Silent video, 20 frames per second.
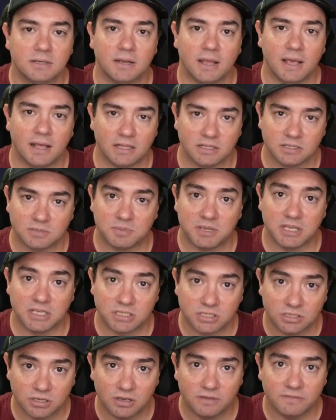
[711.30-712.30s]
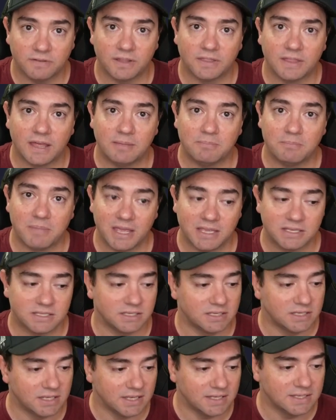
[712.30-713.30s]
LSP server that
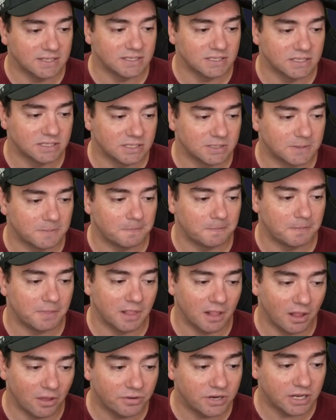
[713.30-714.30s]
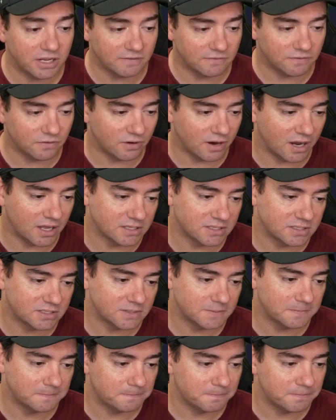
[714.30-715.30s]
Mason is loading for us.
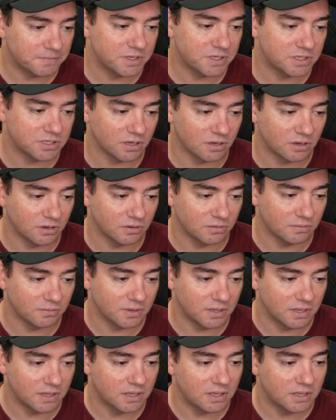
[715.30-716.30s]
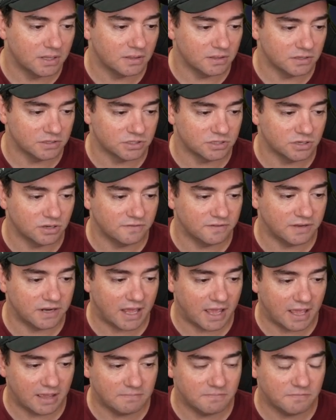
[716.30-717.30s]
So the server
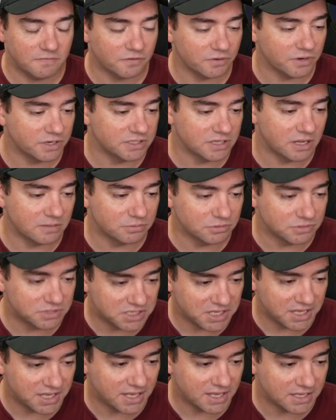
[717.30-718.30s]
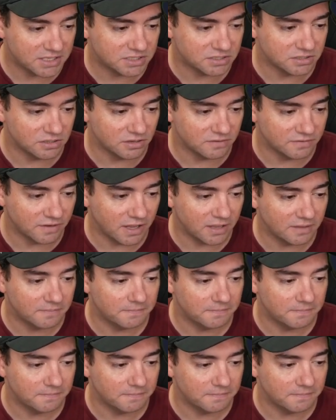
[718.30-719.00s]
name, for example, TS server,